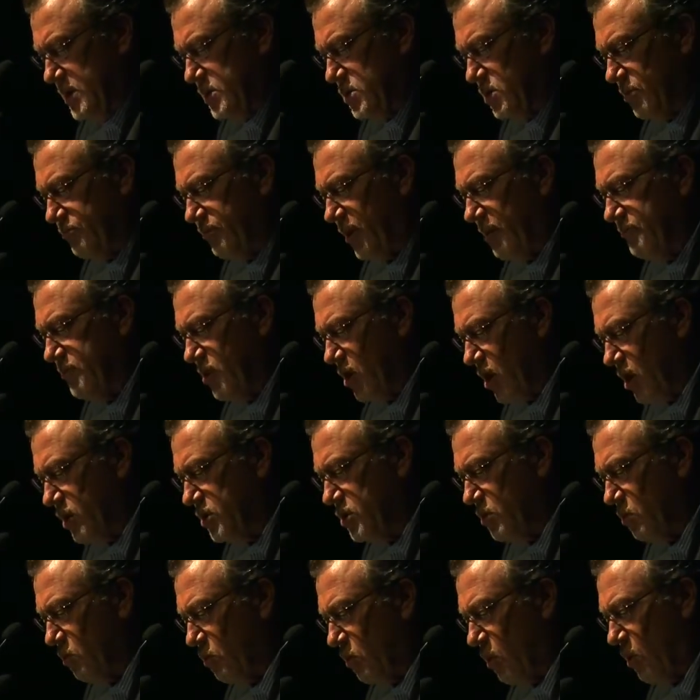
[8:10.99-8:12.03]
So if I've gone
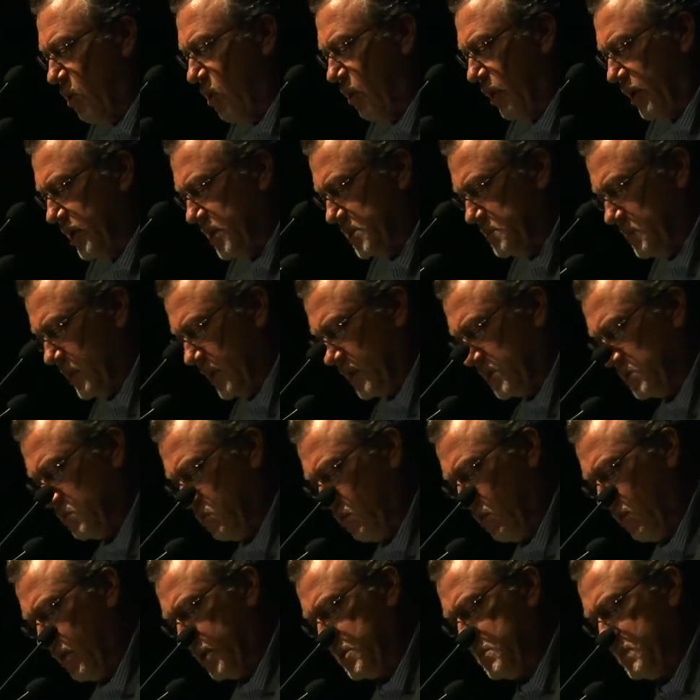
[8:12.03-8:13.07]
to war, it is because
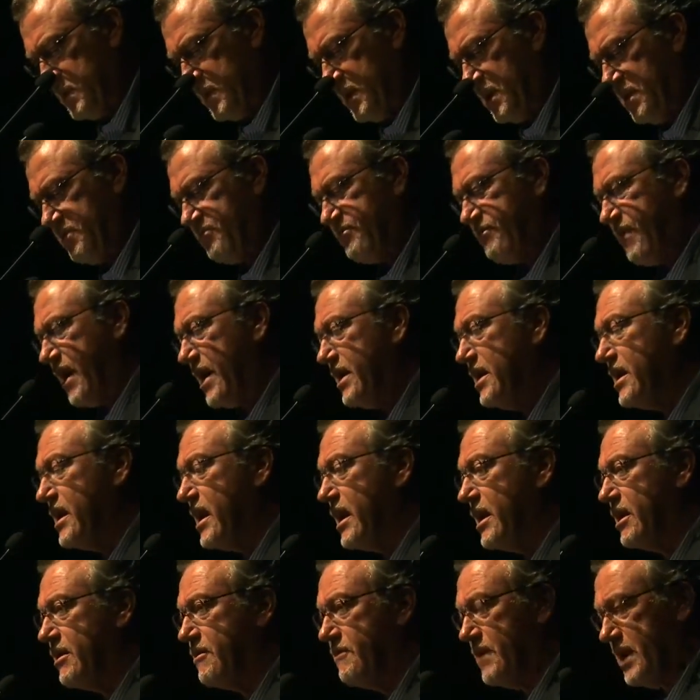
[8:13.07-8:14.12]
war has been the defining
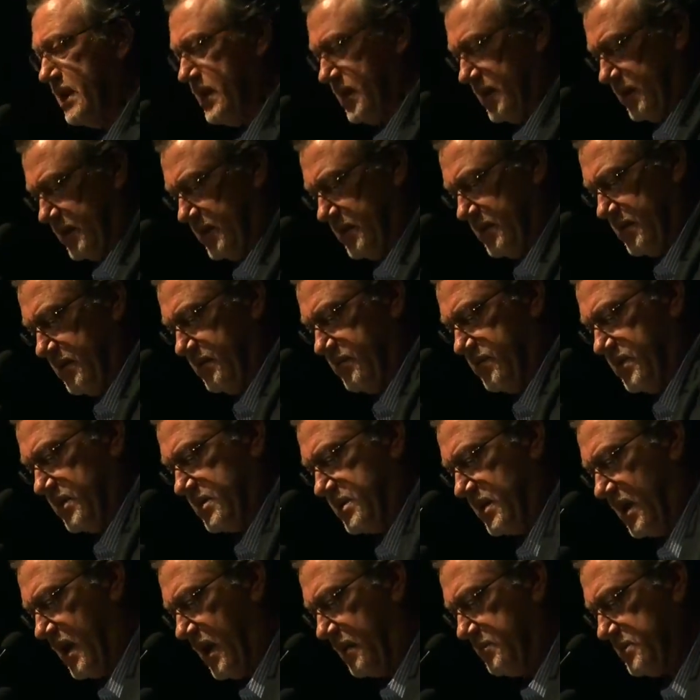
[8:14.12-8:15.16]
ingredient of the
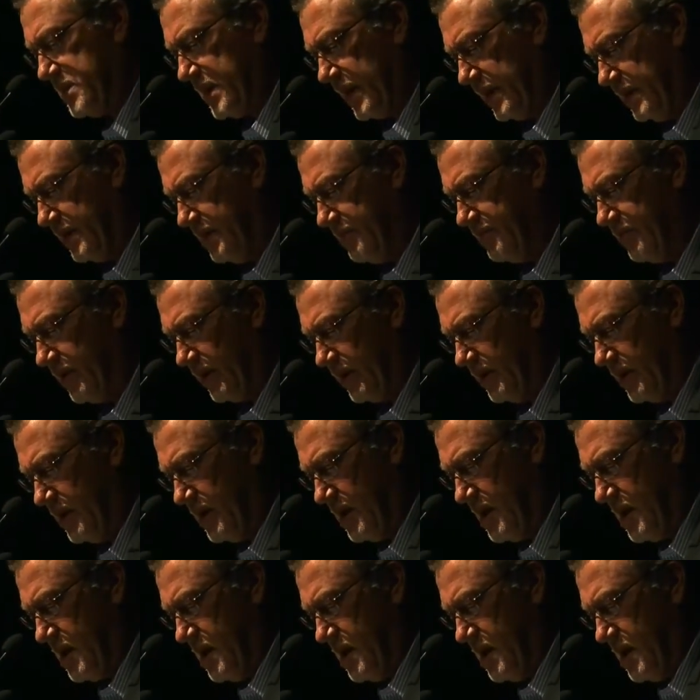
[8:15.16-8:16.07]
times I live in.